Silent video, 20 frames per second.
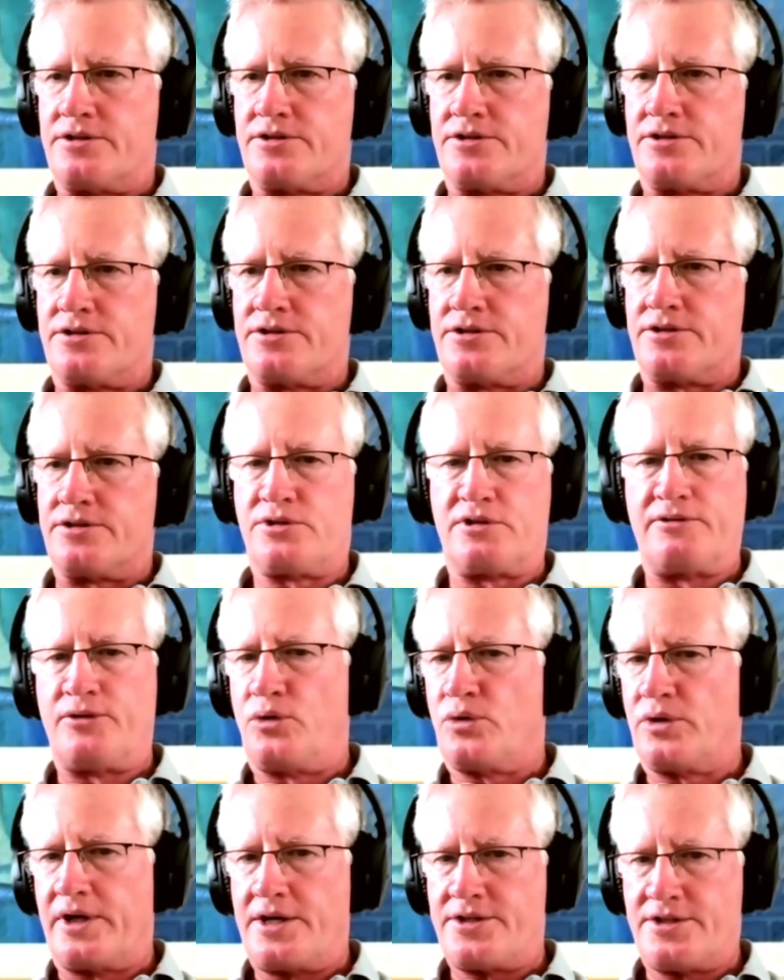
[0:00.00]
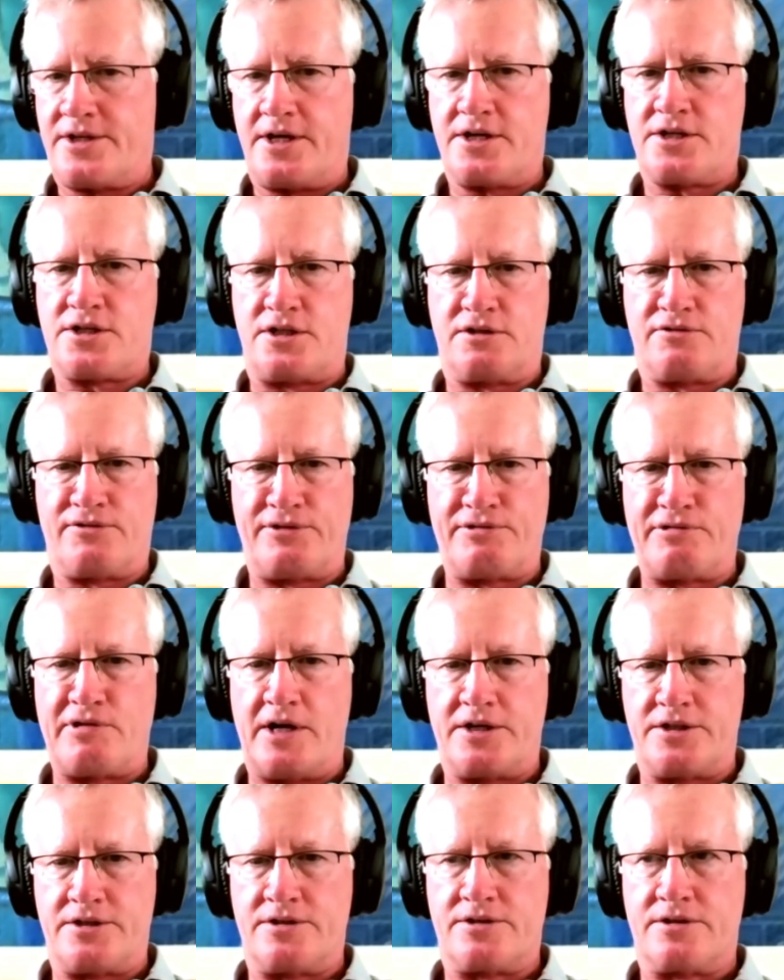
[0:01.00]
So there are all sorts of organizations for
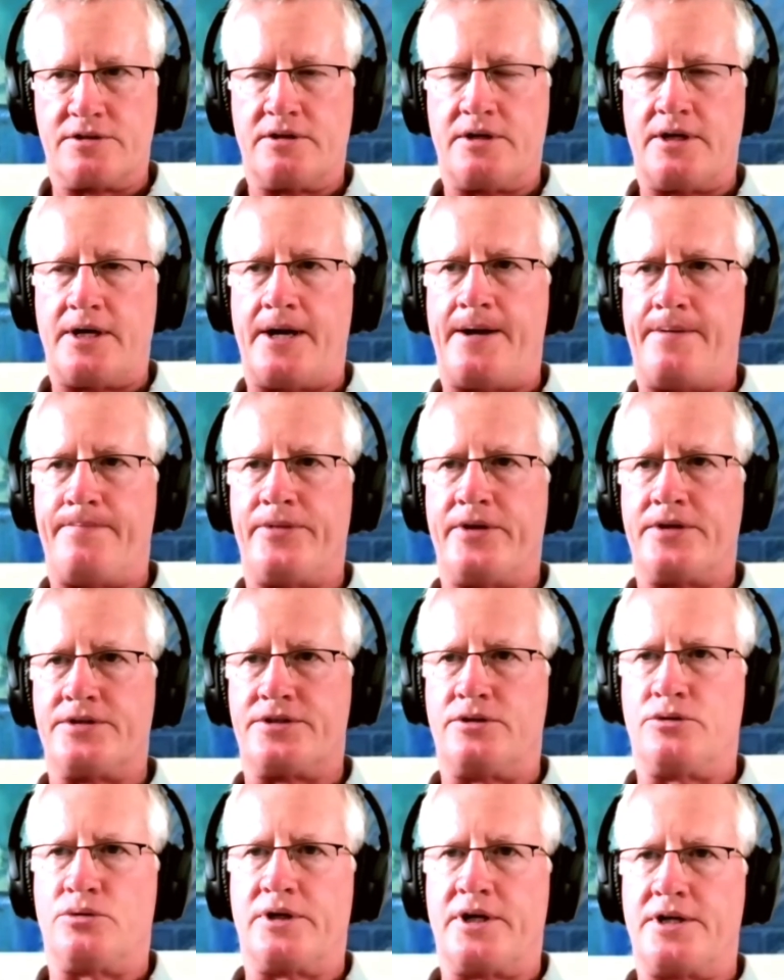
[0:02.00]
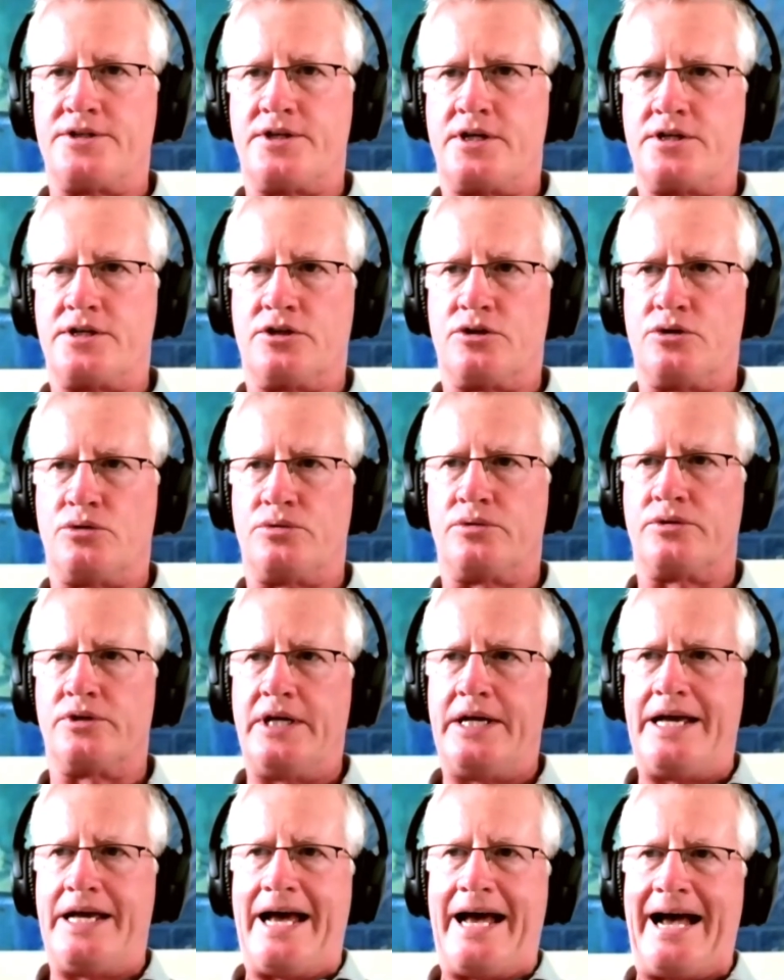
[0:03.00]
writers. There's an organization called
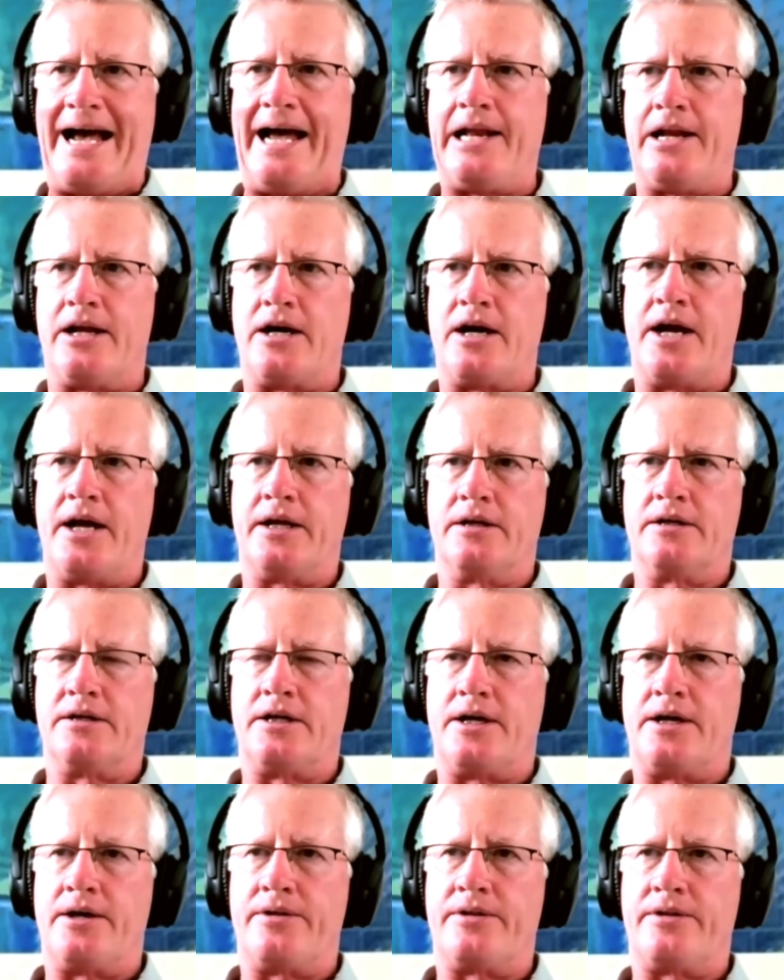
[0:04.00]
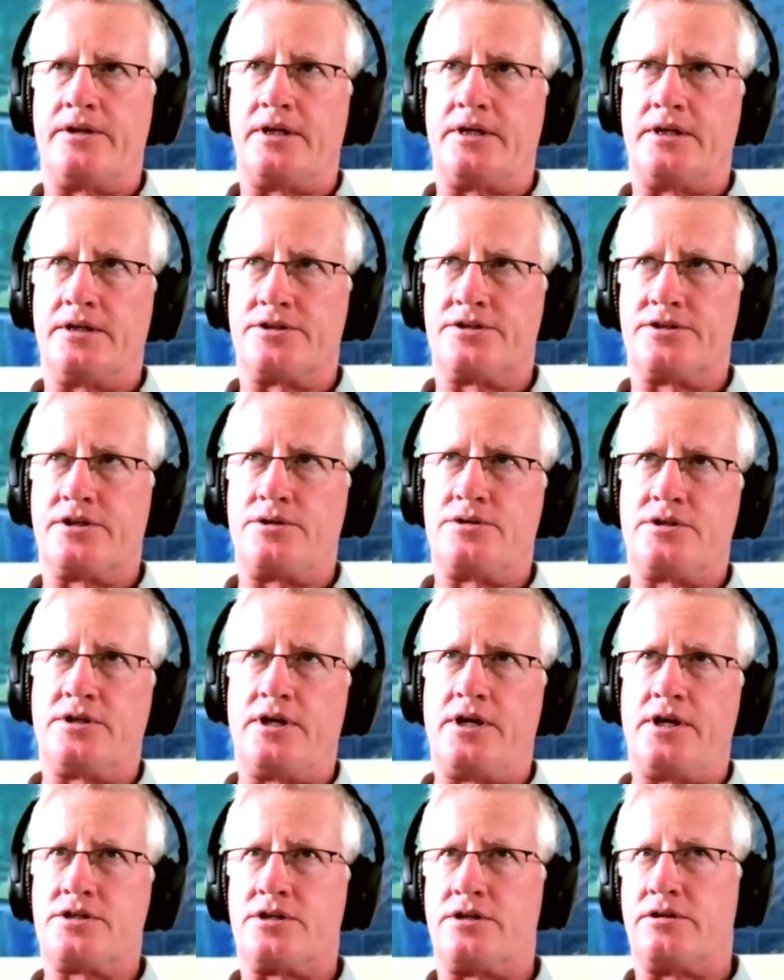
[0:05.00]
Ally, the
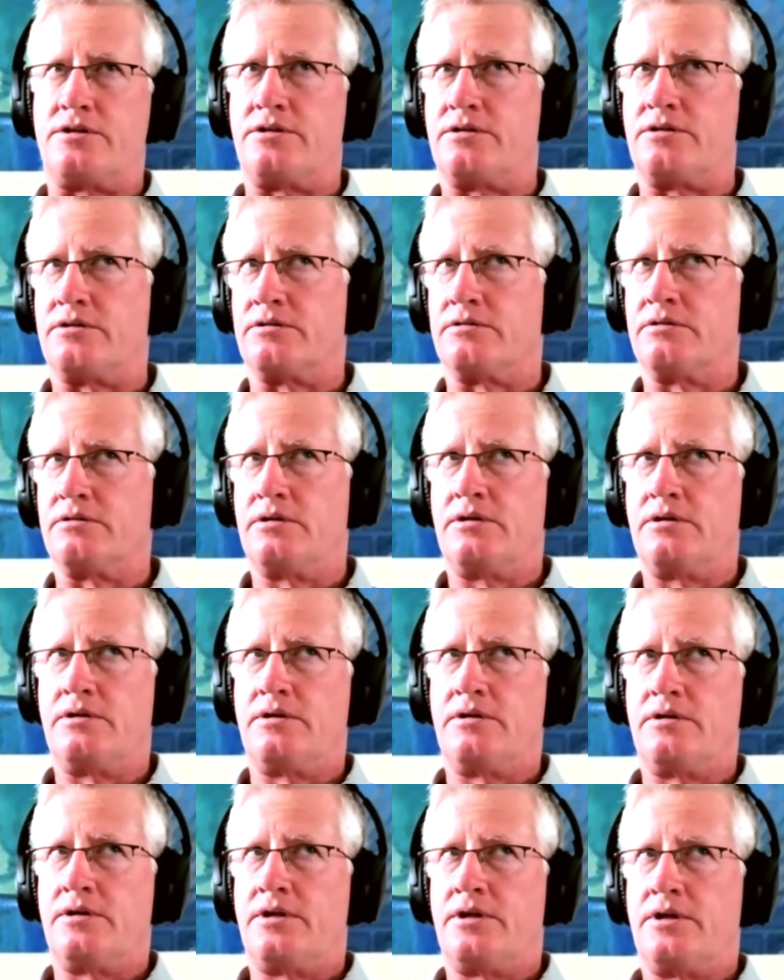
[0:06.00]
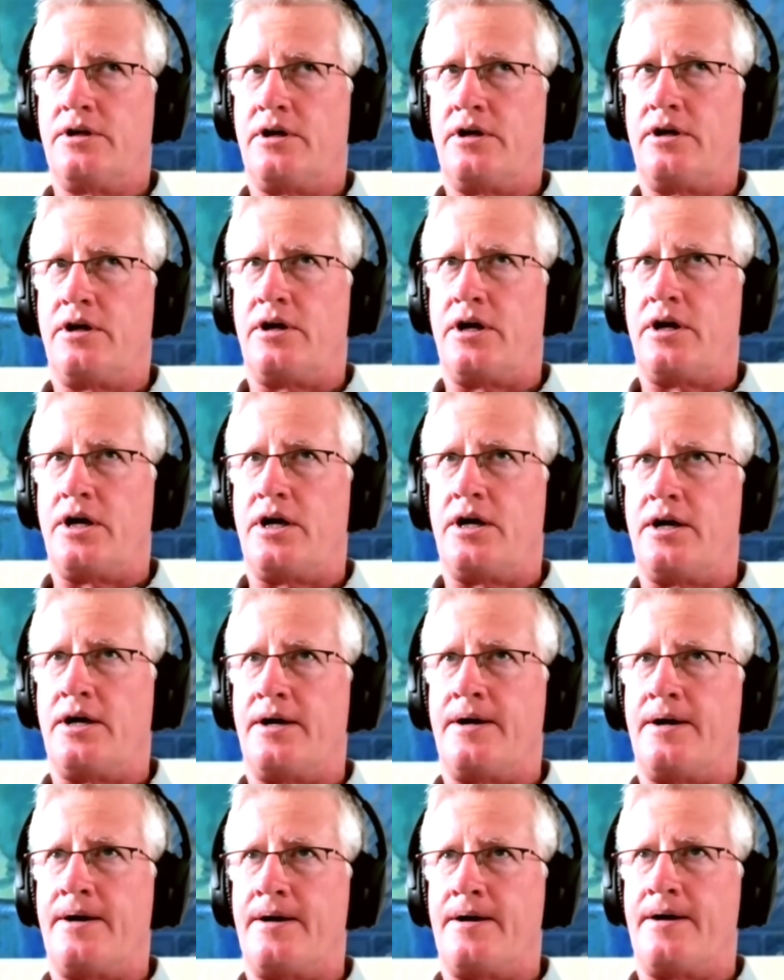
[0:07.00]
Association,
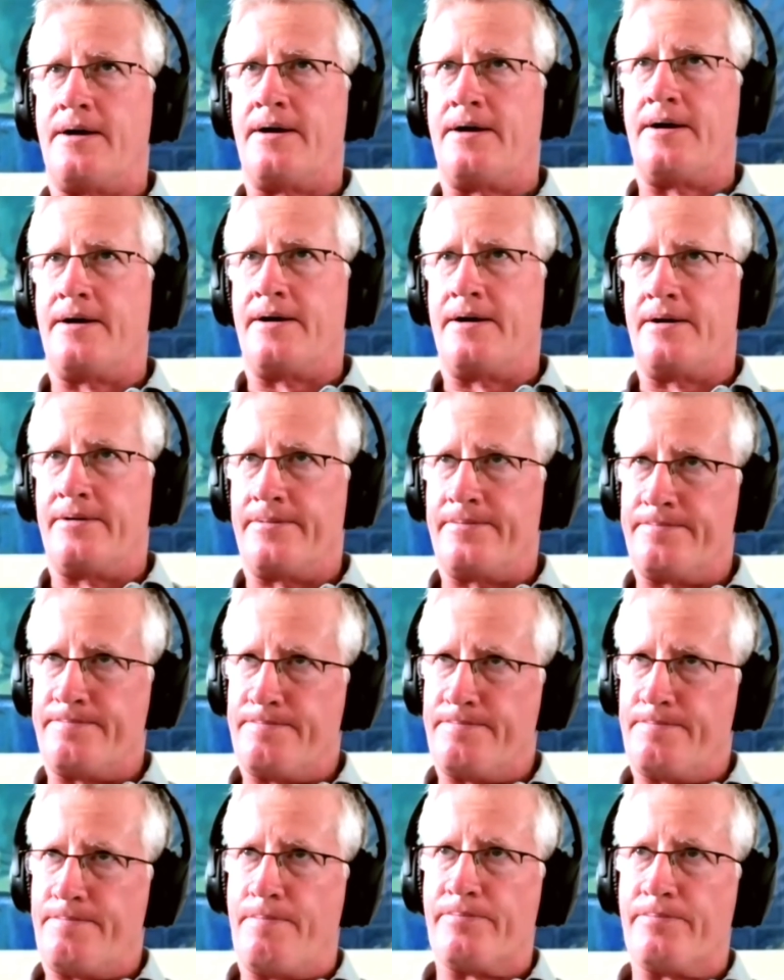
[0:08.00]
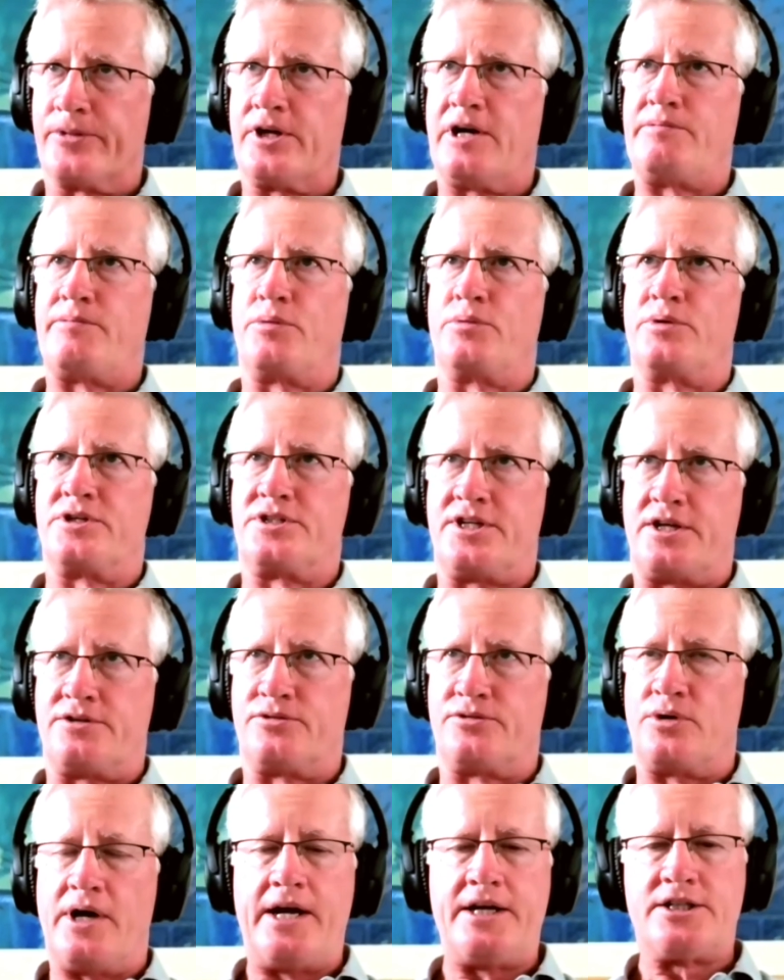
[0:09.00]
can't remember what it stands
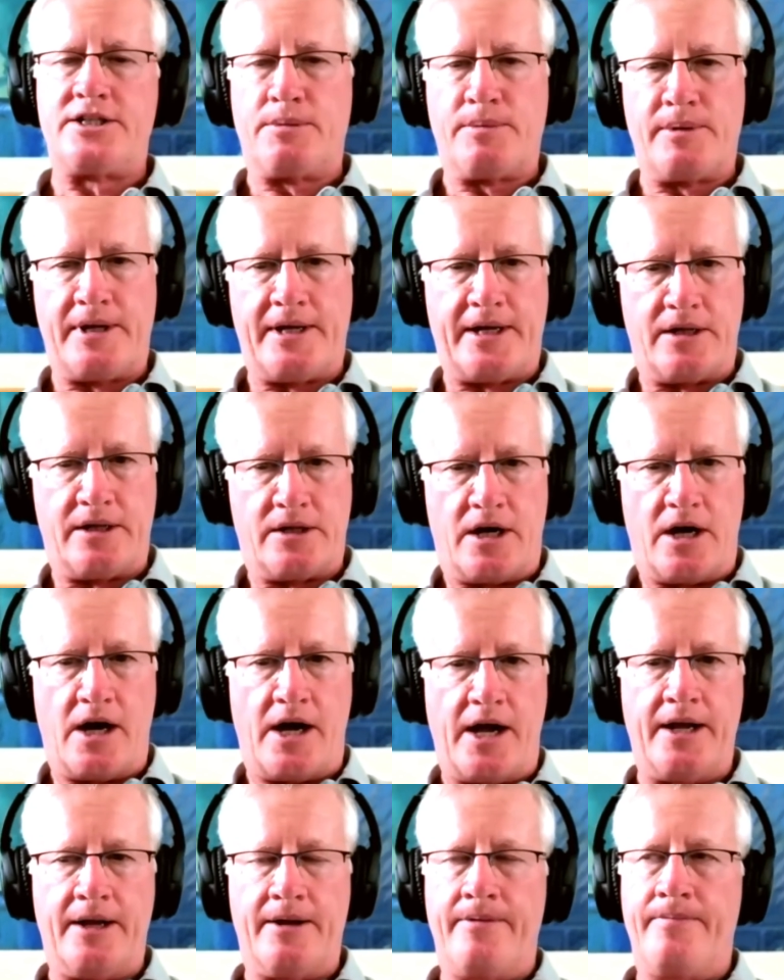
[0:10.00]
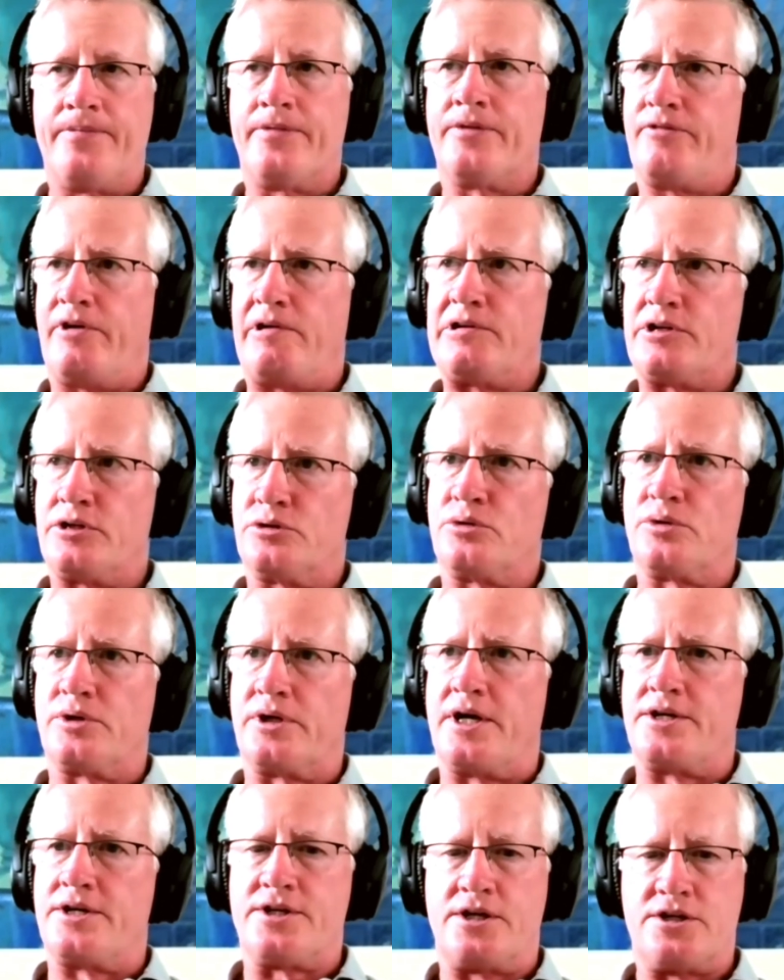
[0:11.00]
for, ALLI, very good
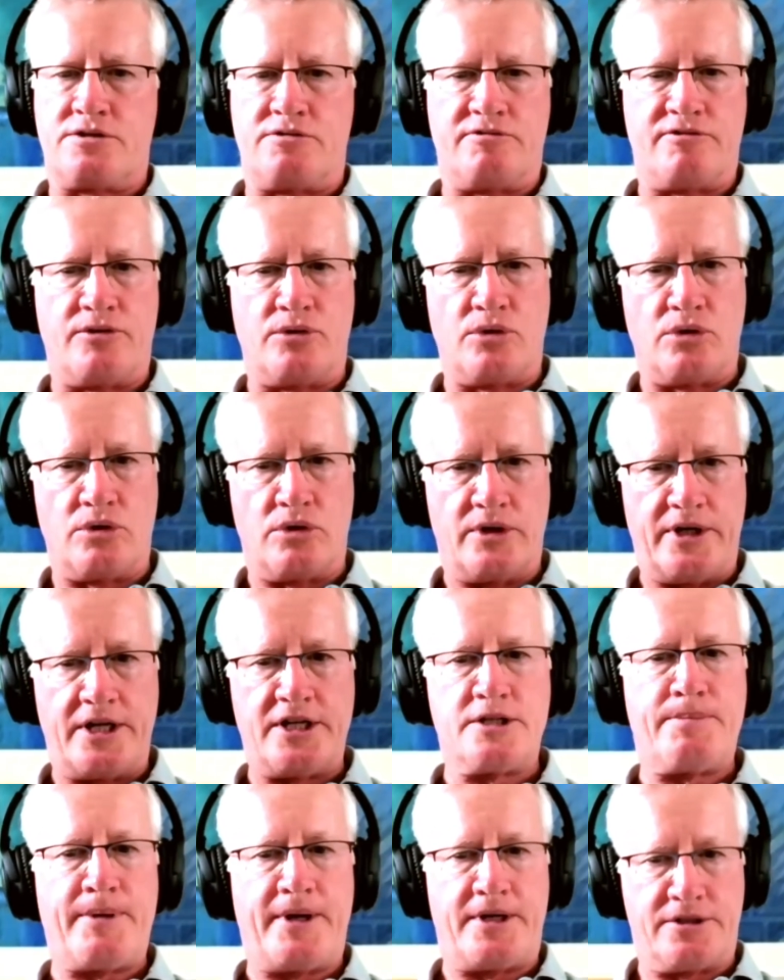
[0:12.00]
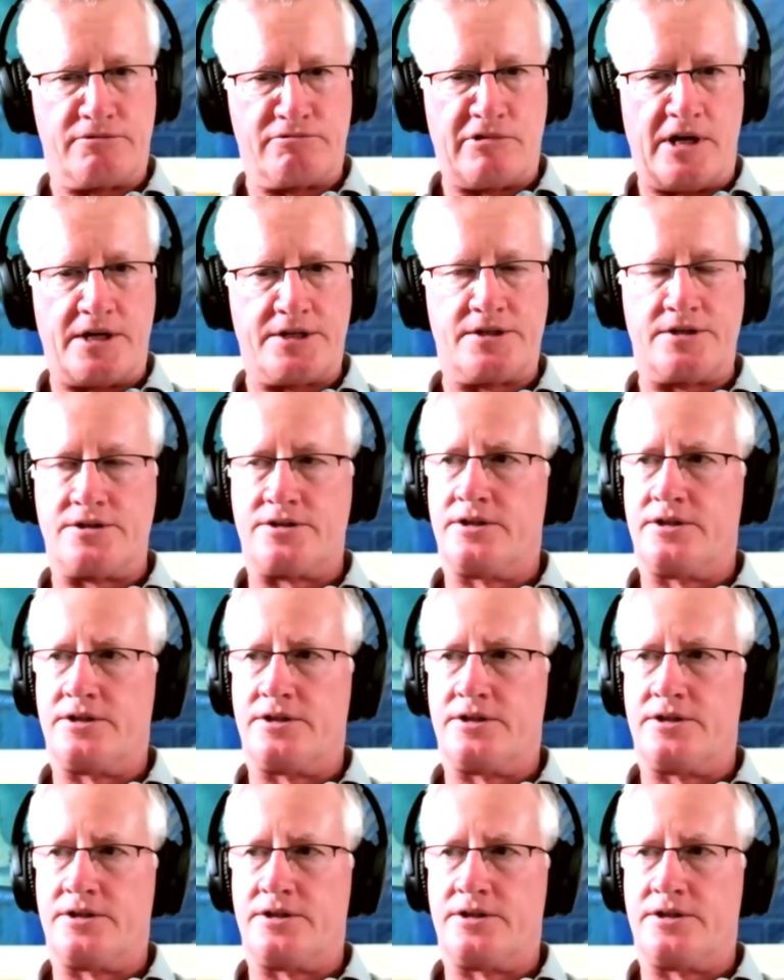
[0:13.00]
organization for independent writers.